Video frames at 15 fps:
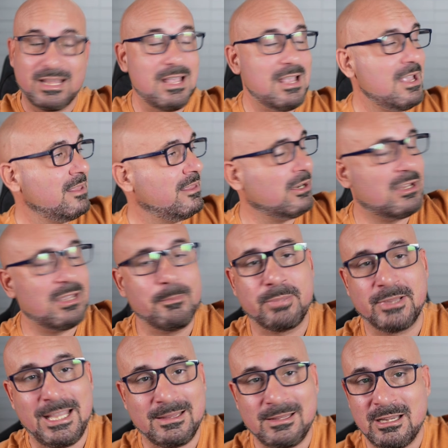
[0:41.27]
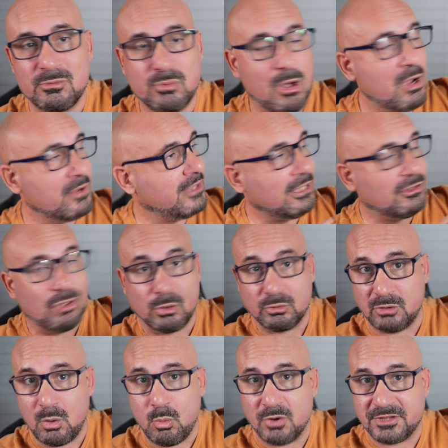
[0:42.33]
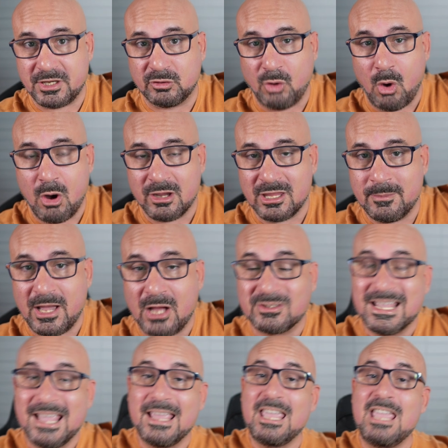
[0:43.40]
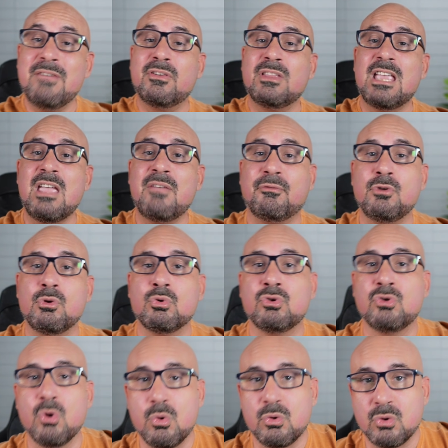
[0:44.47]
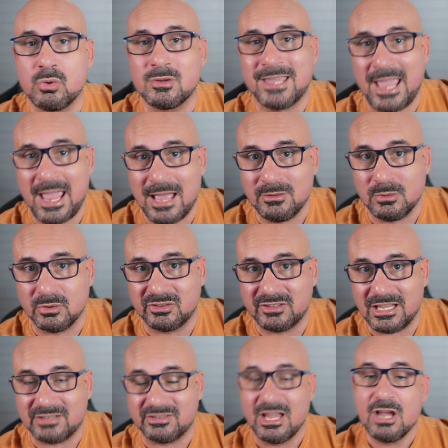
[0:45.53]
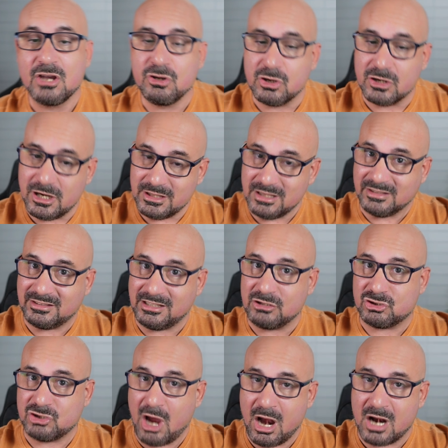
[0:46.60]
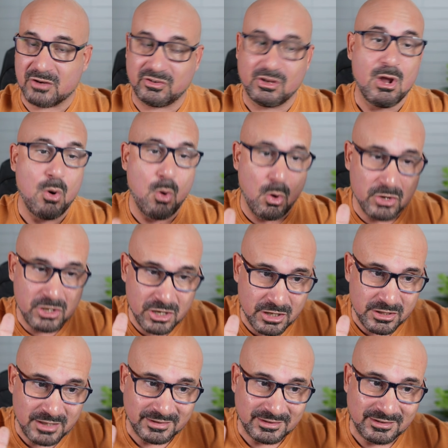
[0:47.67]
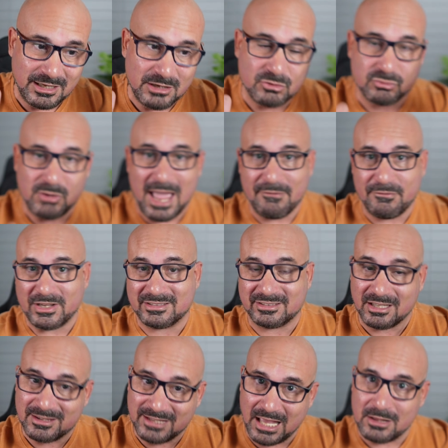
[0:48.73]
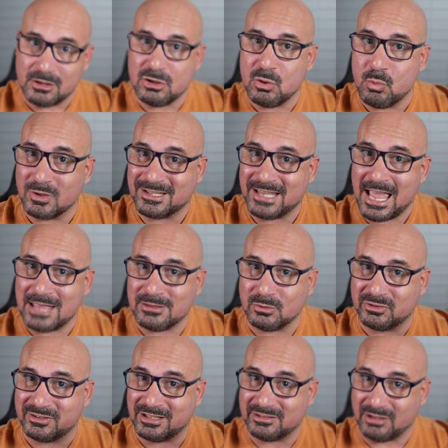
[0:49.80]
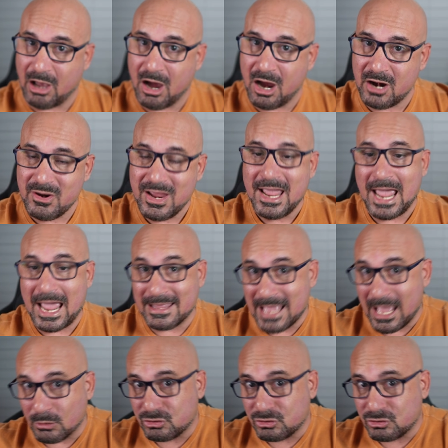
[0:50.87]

they're completely wrong. They don't know what they're talking about. Even if you Google candlesticks, you're gonna see charts or you're gonna see graphics telling you what candlesticks are and how to